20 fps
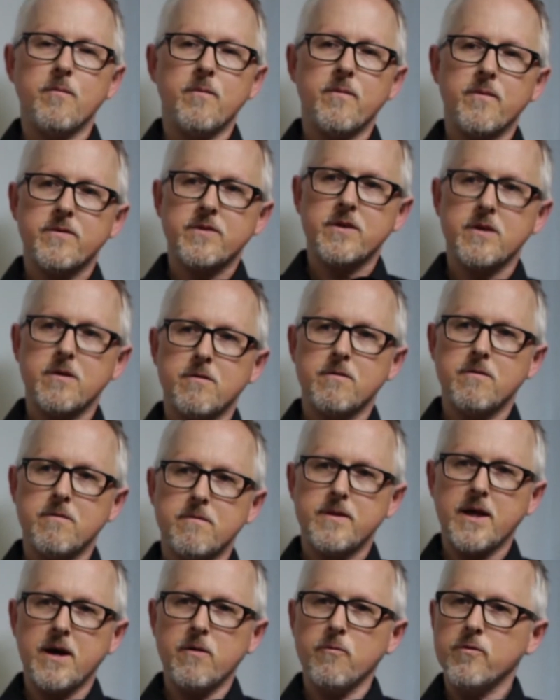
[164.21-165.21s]
So
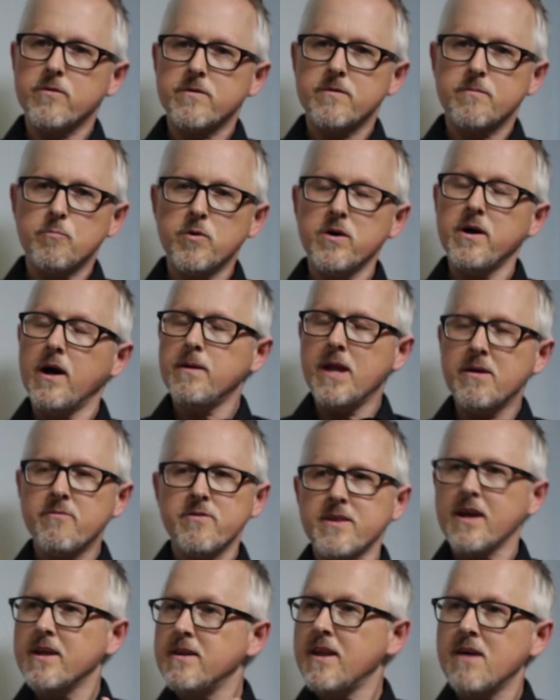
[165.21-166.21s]
that was, but I never
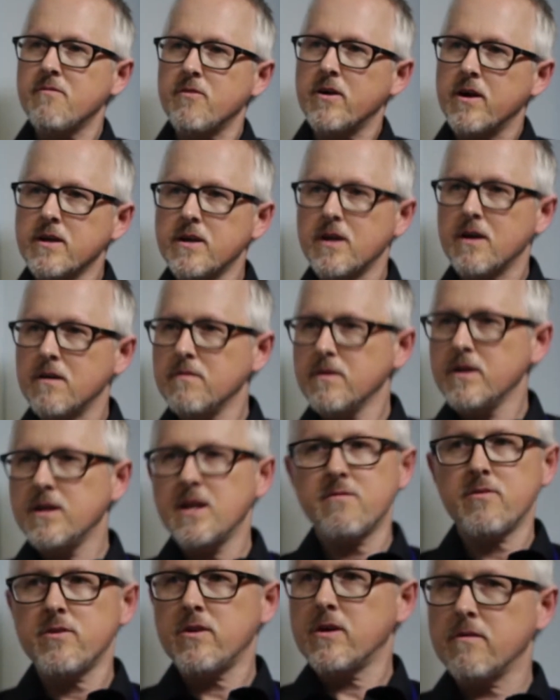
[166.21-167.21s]
say never. You
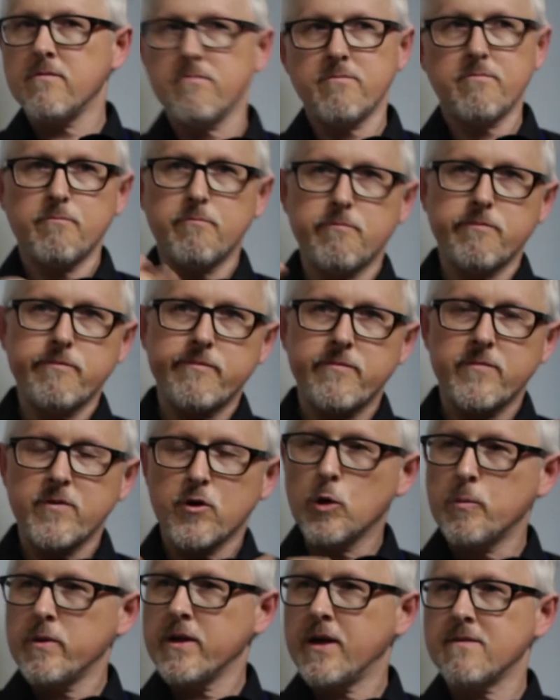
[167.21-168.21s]
never know. A
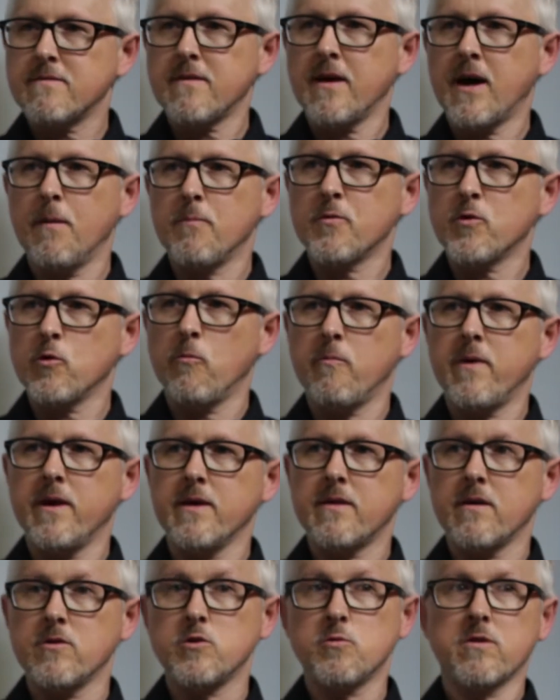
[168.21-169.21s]
couple of years time, someone may
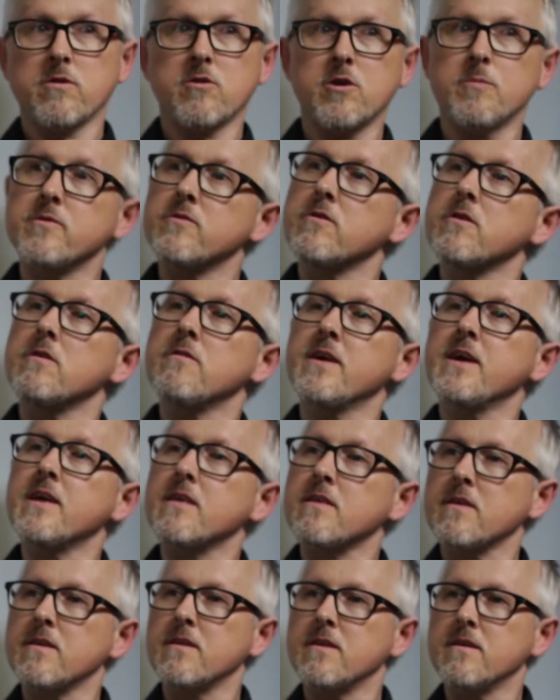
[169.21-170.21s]
say, "Do you want to come and do
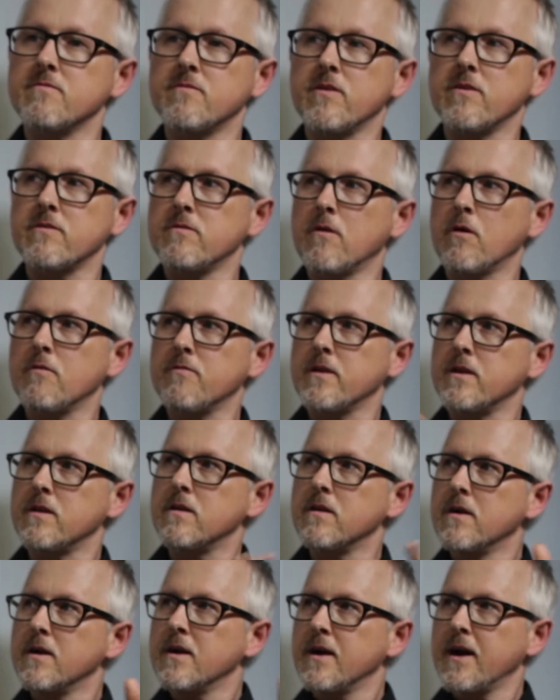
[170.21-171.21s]
this?" And if there's nothing
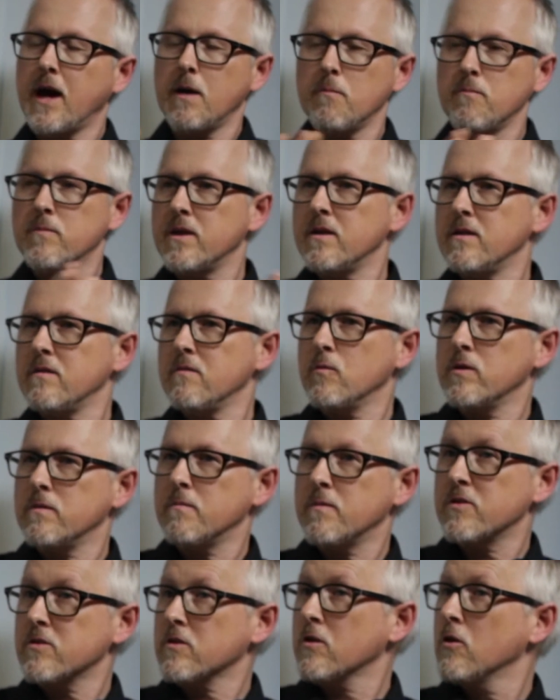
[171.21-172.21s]
happening with my
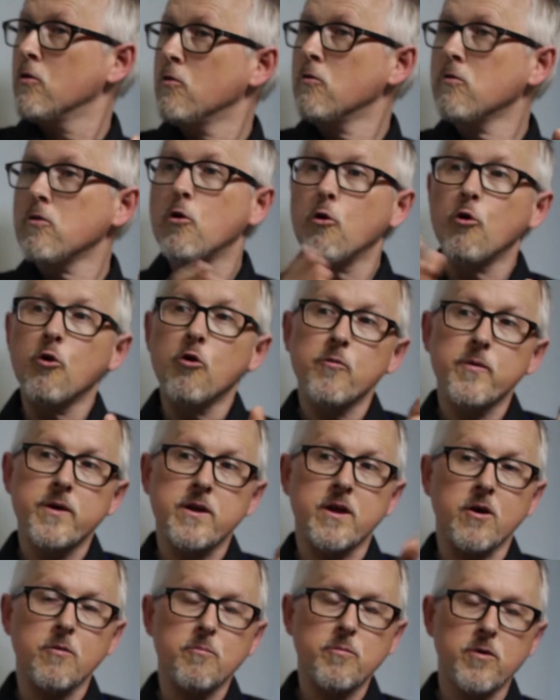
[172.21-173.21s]
school, or
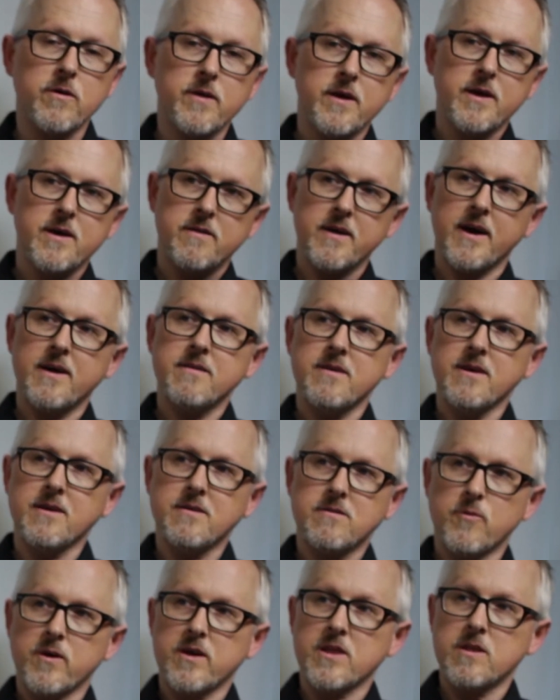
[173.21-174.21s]
but the idea is
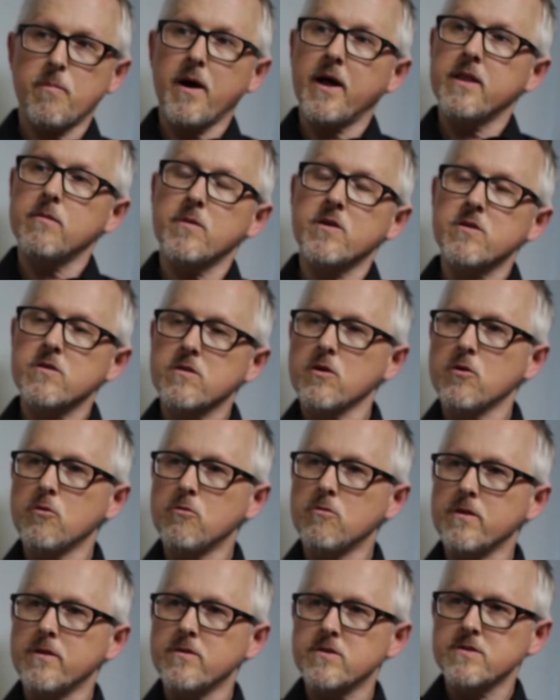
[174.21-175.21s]
to expand my school
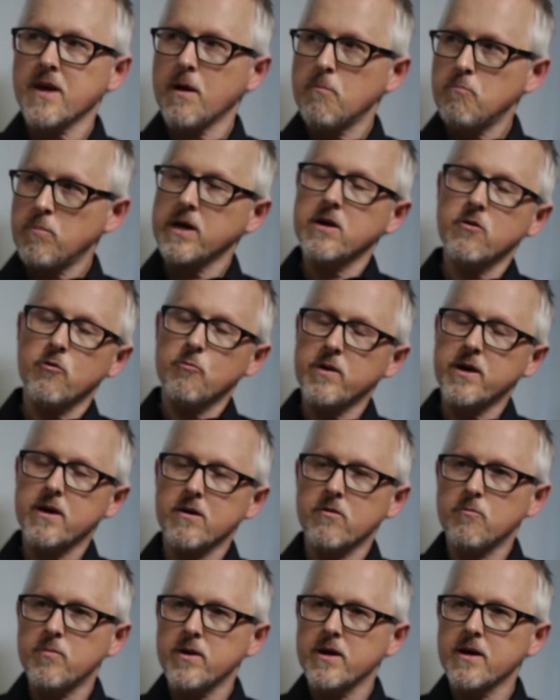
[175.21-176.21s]
and just get bigger and bigger
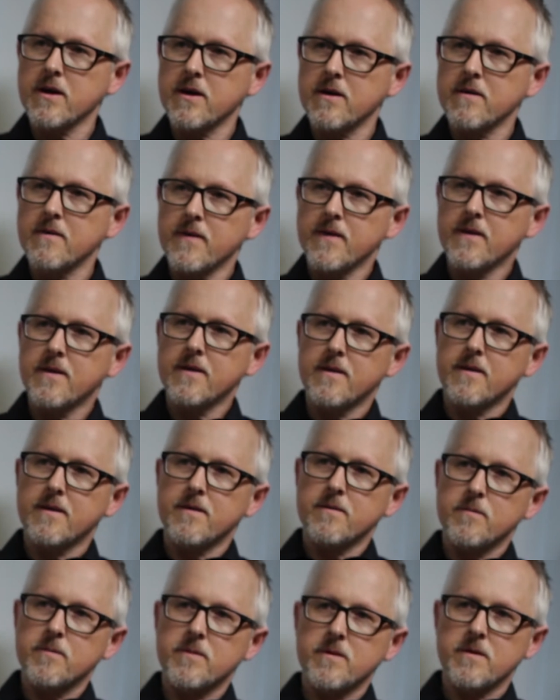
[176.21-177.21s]
and bigger.
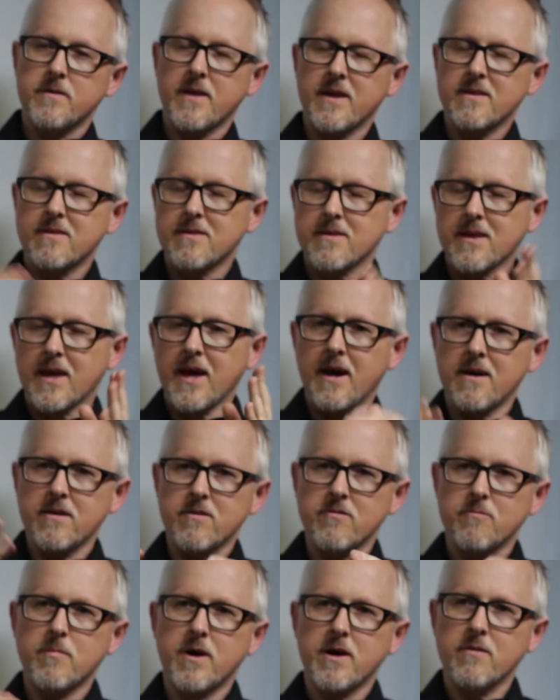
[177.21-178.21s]
So that's kind
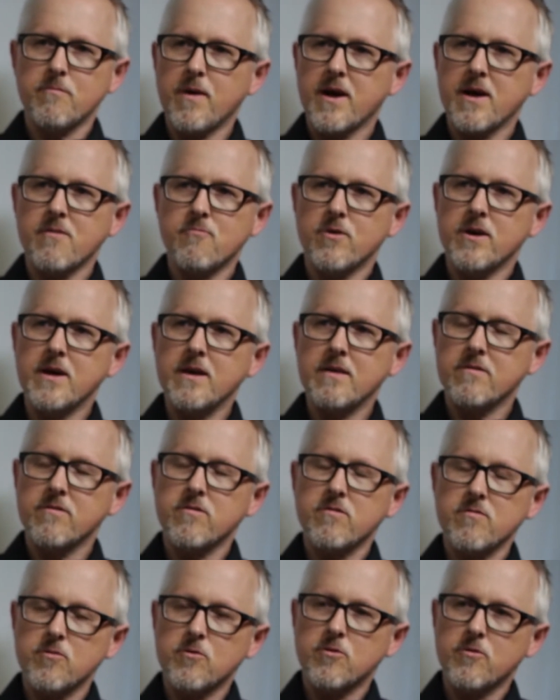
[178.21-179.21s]
of my main reasons
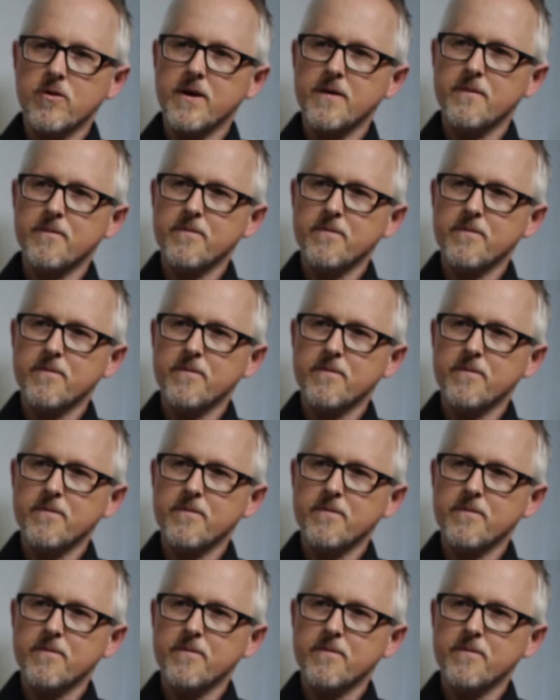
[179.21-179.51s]
for it.